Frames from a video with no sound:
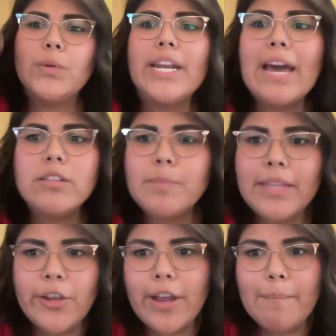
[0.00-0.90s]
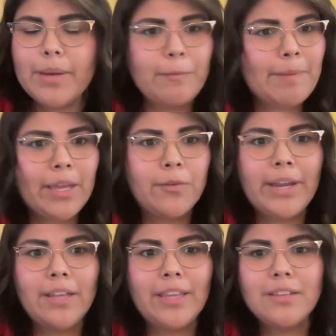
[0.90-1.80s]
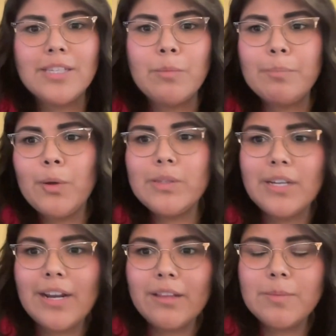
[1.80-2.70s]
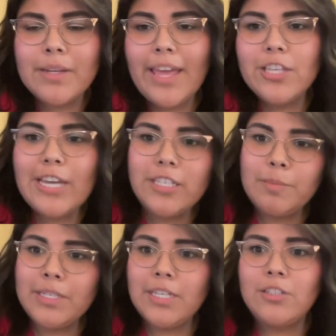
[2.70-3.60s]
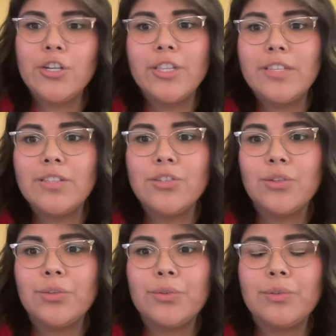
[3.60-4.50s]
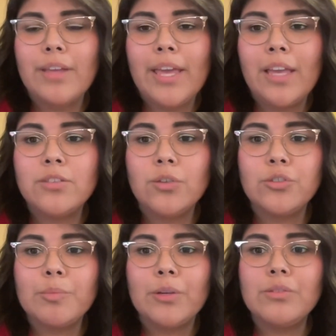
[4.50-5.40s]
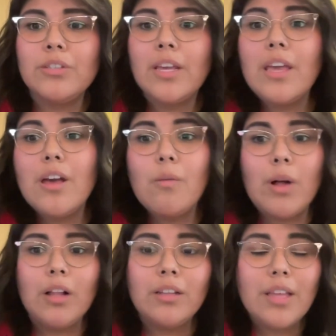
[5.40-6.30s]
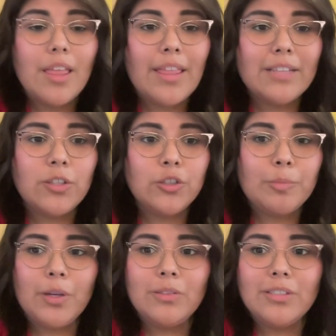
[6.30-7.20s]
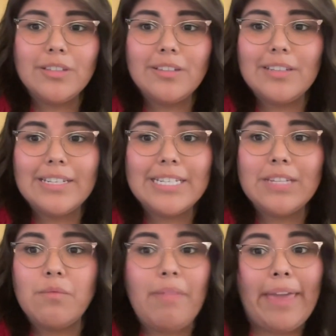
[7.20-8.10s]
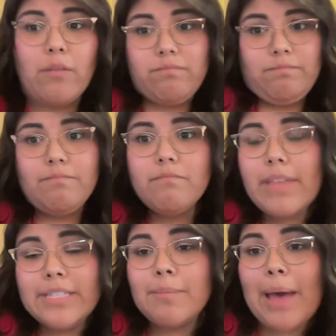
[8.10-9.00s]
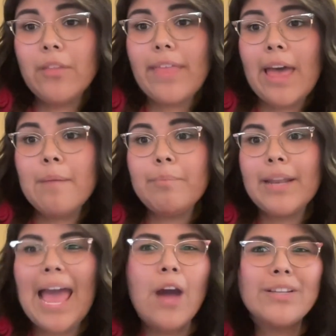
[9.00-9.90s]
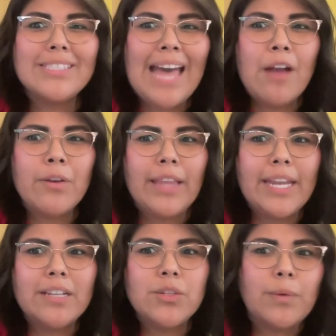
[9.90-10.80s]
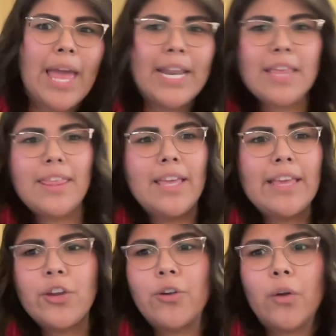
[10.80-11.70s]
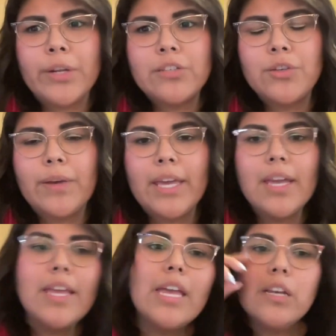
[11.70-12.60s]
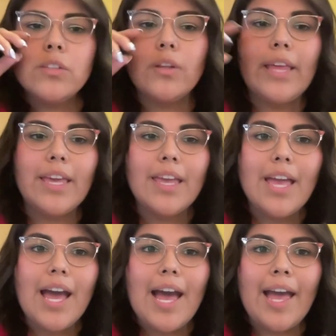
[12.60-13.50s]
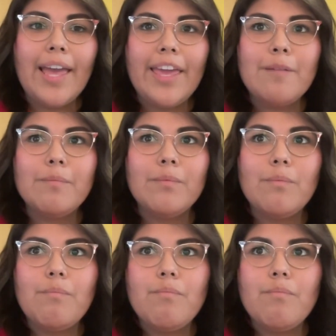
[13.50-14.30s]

to an announcement that your company made, right? Like someone posted an announcement, hey, ChatGPT, turn this into a social post. Well, that social post, like, it's about that, but how does that related to anything that you're already doing? So, like, I am,